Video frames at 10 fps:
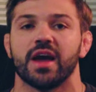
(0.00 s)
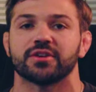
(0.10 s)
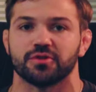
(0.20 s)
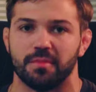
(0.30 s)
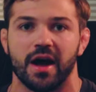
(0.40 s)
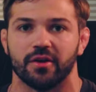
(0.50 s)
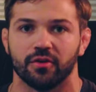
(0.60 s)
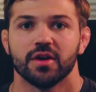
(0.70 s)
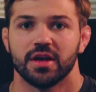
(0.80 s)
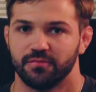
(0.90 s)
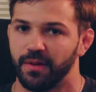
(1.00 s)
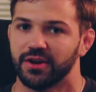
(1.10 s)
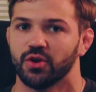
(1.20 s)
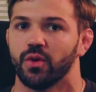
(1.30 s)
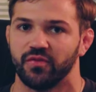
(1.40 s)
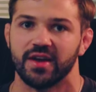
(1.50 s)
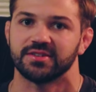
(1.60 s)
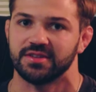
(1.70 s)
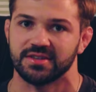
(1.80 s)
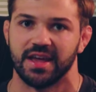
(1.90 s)
the extra mile by showing
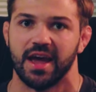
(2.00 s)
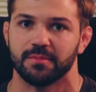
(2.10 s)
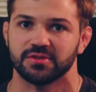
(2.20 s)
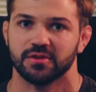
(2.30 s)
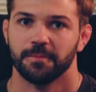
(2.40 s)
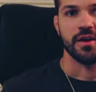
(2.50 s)
face at these camps.